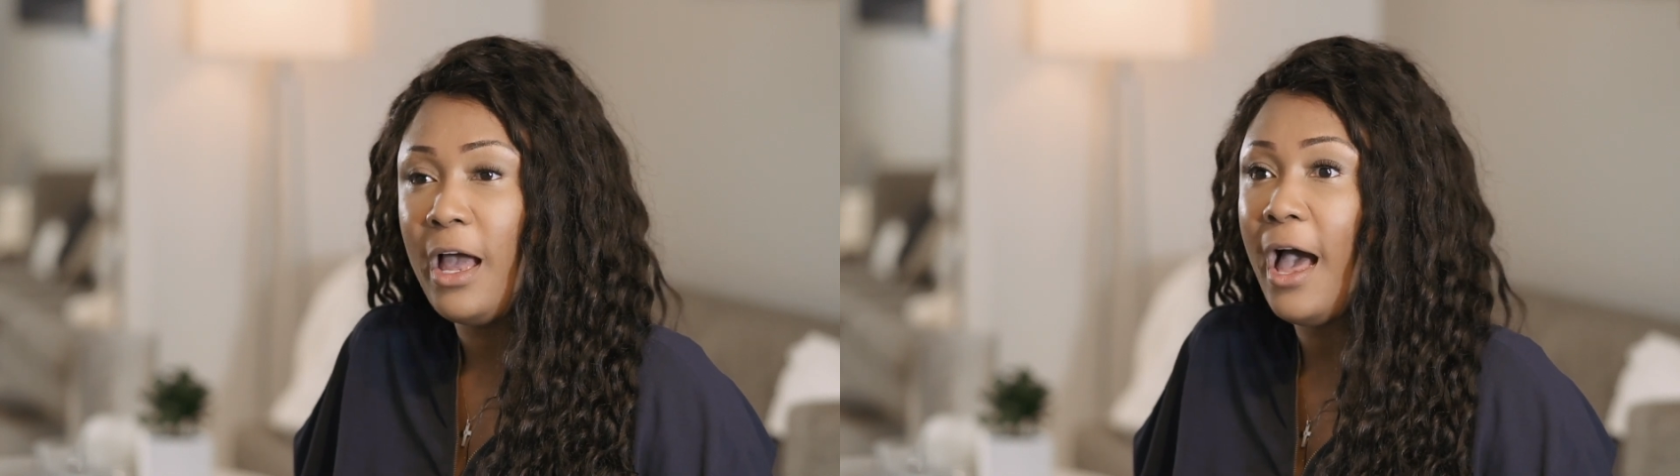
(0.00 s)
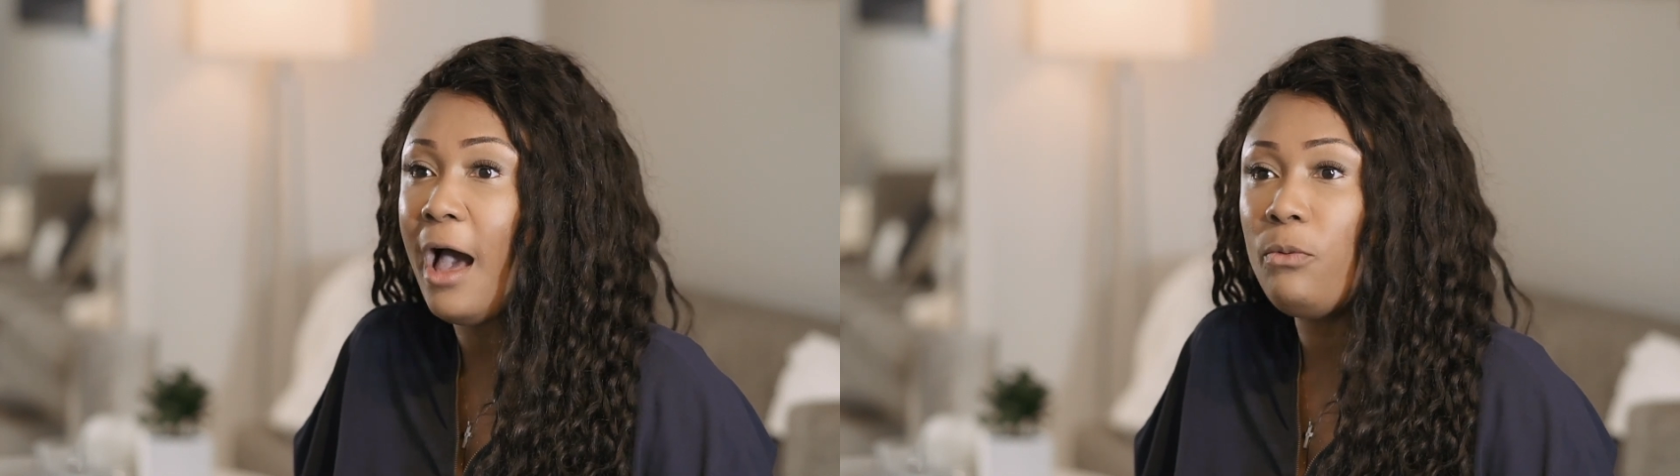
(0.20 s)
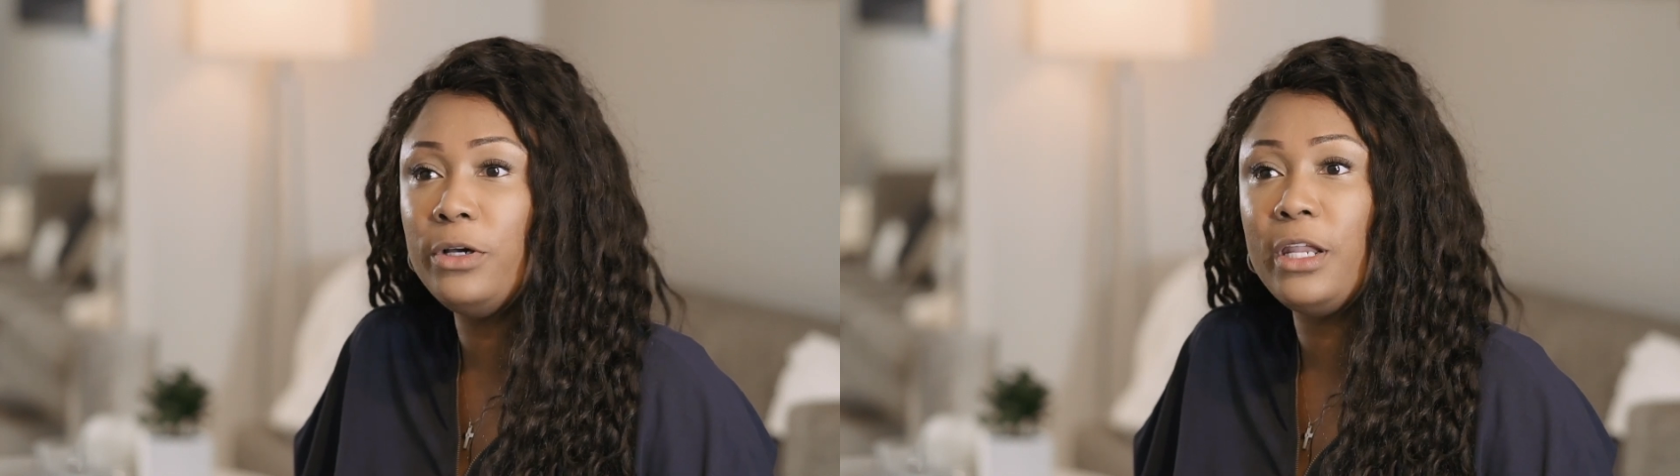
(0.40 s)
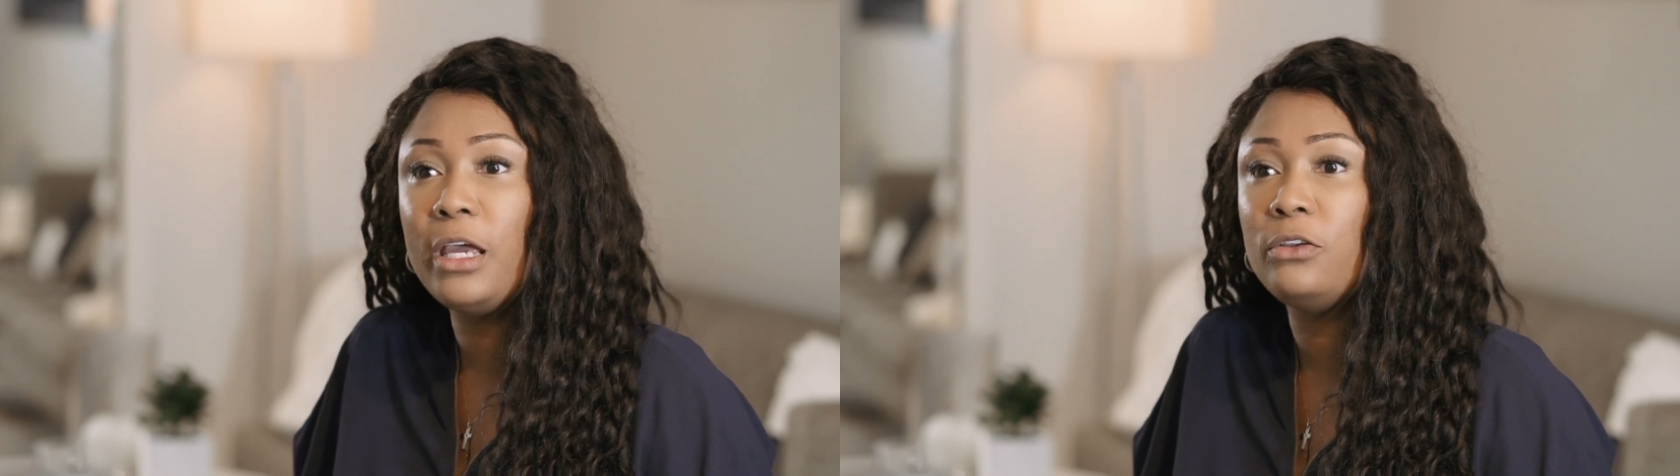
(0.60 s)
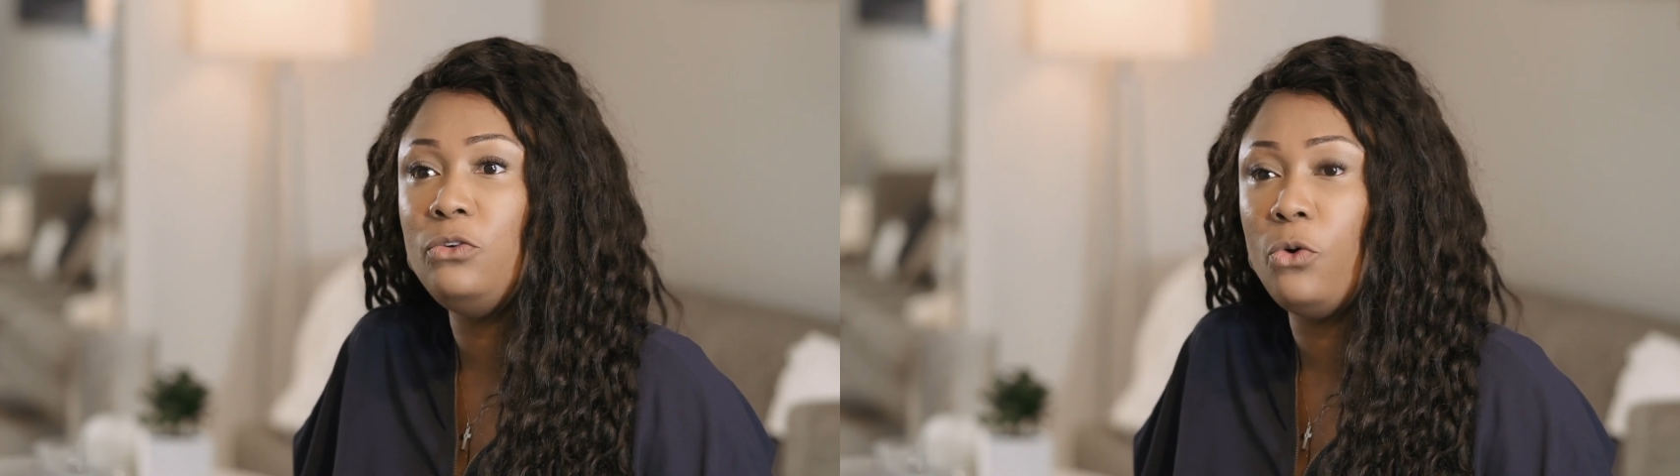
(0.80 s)
I would
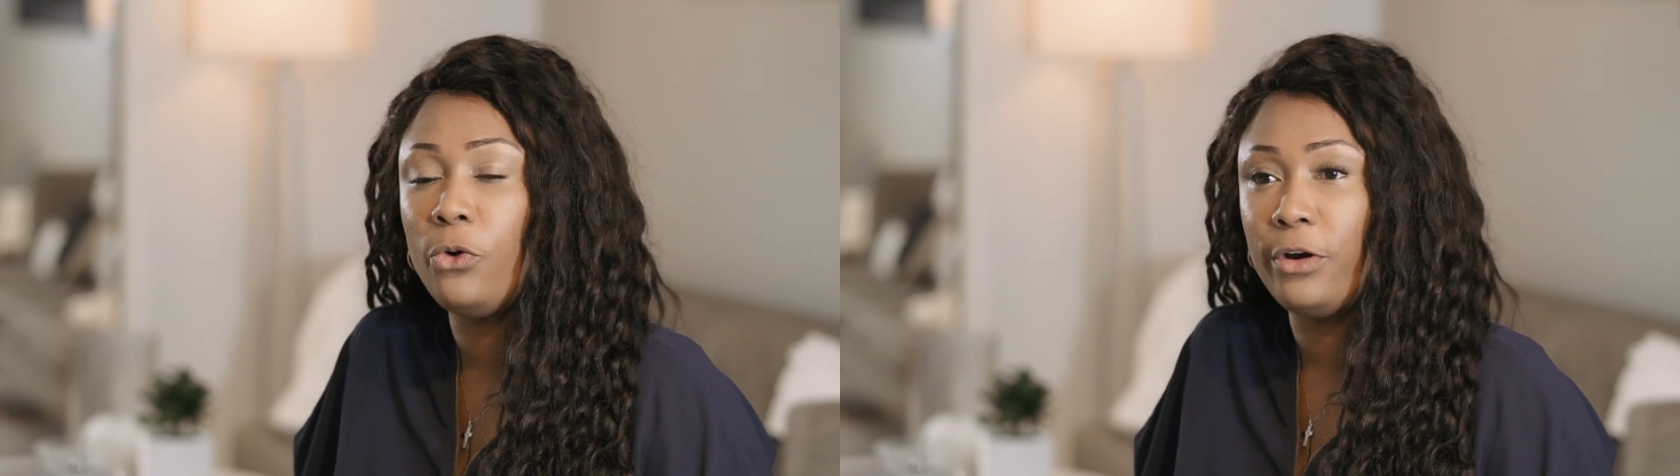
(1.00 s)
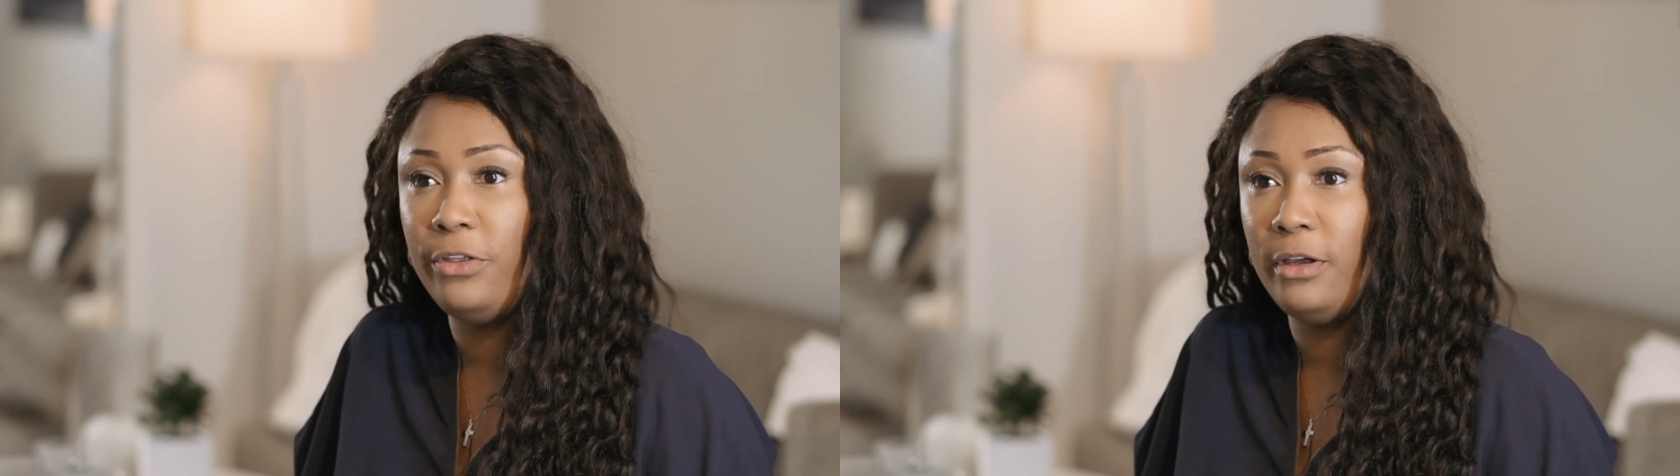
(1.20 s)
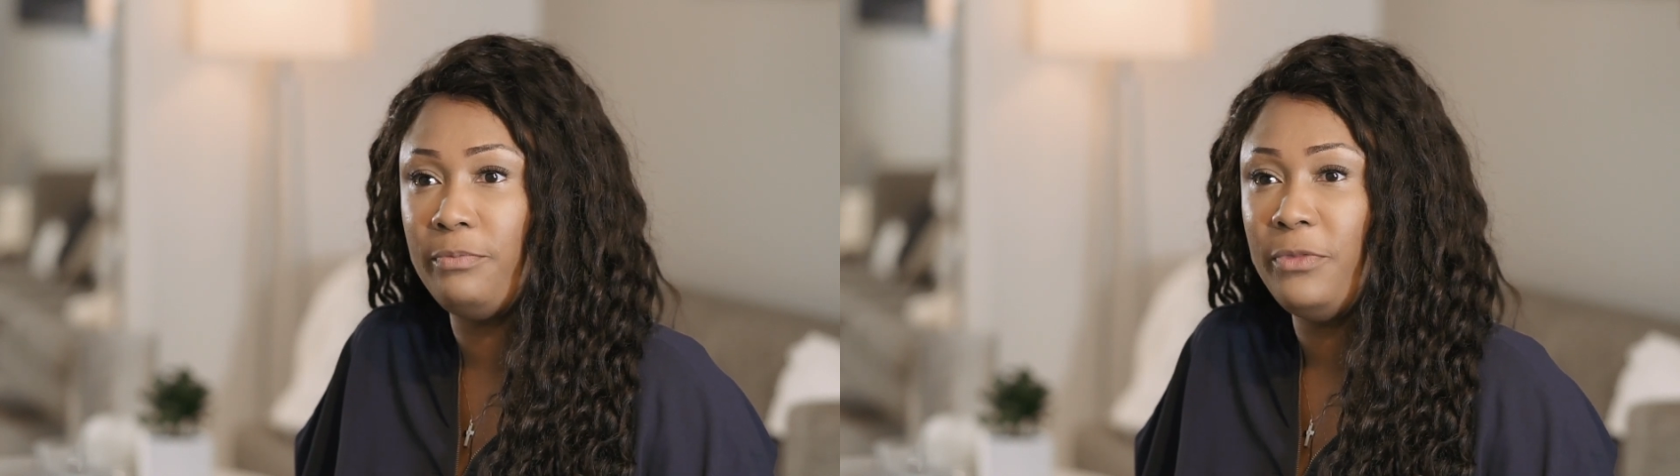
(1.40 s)
ignore them.